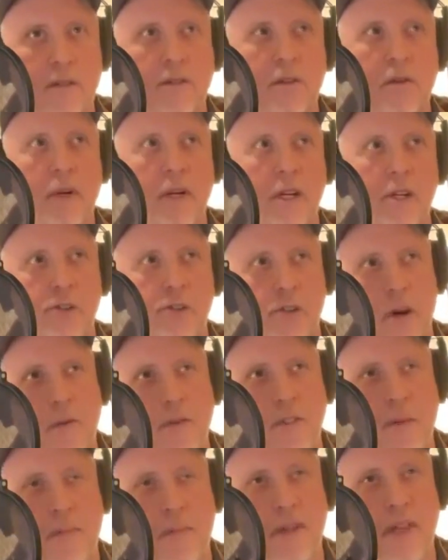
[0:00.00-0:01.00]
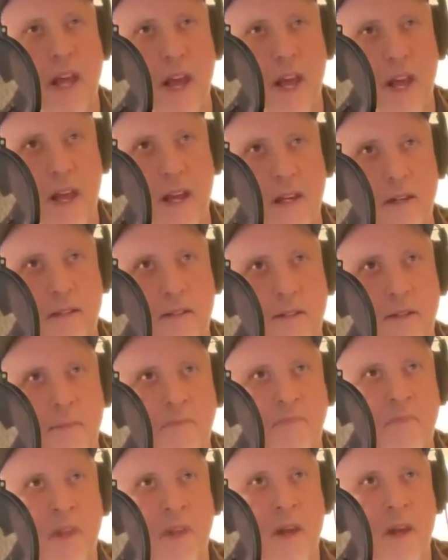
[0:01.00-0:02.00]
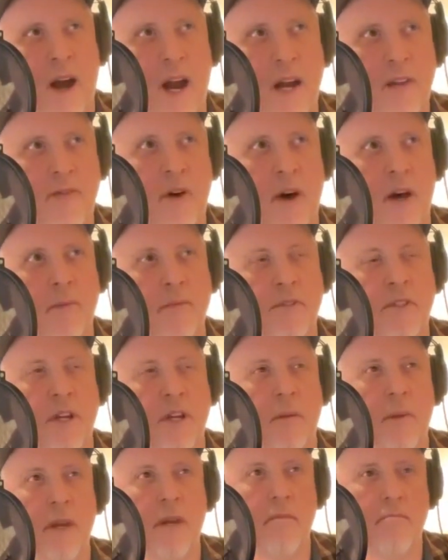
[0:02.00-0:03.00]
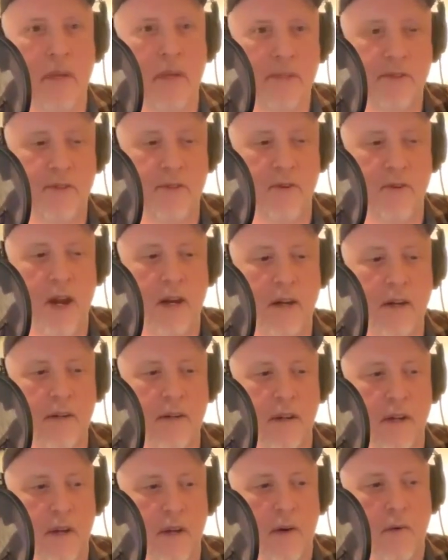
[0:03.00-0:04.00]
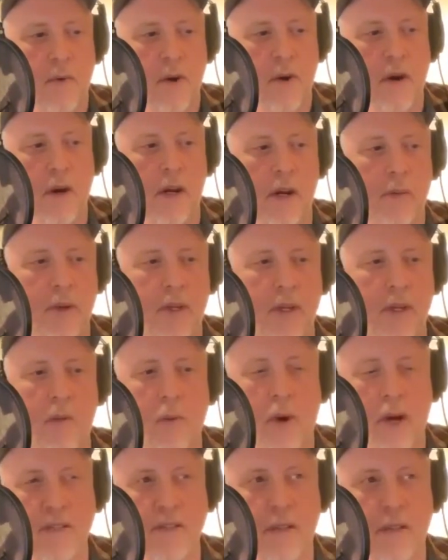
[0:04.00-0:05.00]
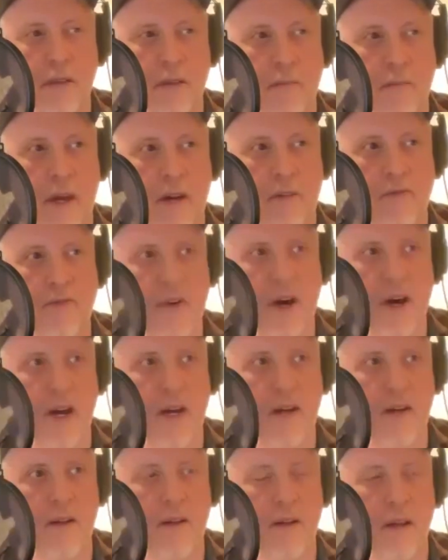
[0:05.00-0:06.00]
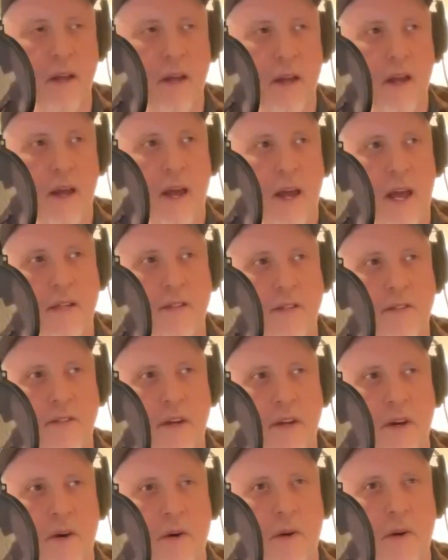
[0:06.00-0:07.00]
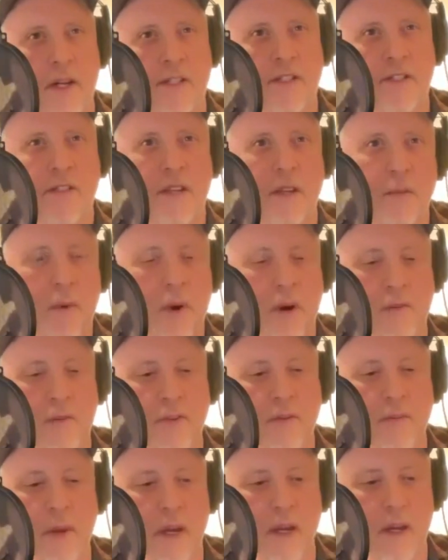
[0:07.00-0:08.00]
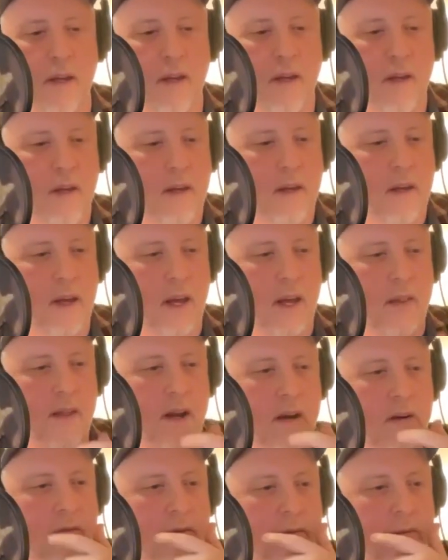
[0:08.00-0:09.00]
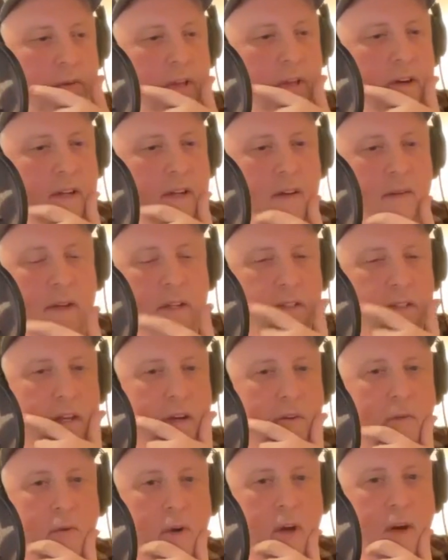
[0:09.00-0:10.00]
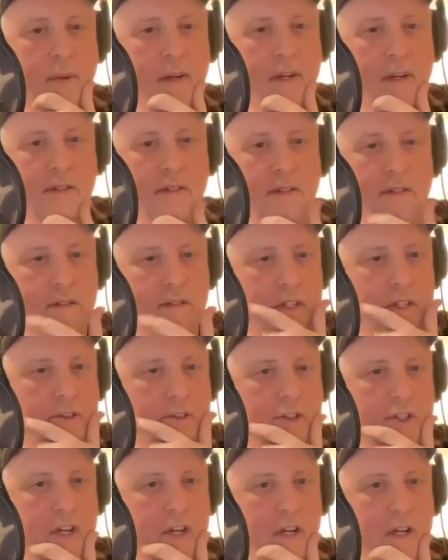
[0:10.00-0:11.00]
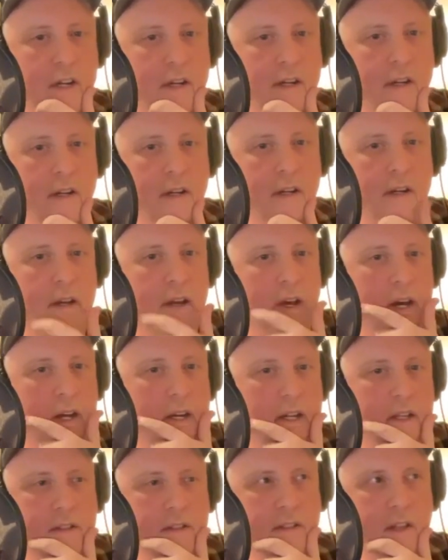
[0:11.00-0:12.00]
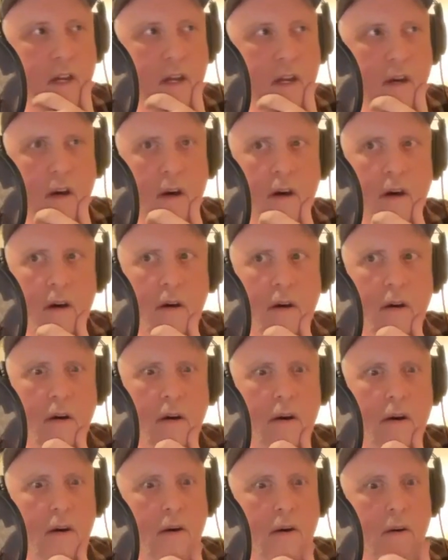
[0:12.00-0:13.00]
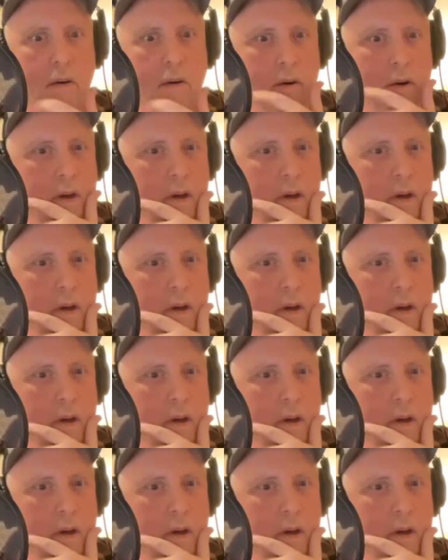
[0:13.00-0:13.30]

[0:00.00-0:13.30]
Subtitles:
So when he shows up at the end, I thought it was going to be a misdirect where he really wasn't the pedophile. And so it just didn't work for me. And then I remember Larry David, he's like rubbing his chin and he's like, oh.